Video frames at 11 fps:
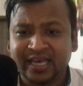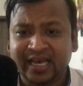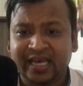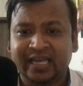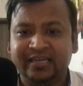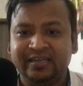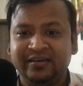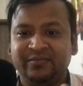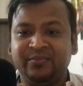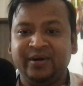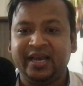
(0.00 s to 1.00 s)
and
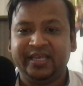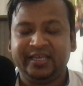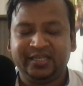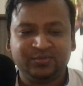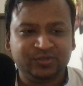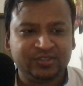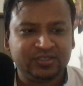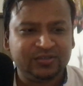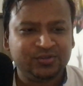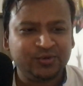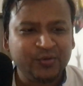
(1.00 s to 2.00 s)
my exposure.
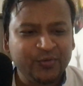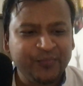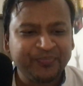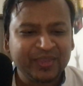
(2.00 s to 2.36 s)
So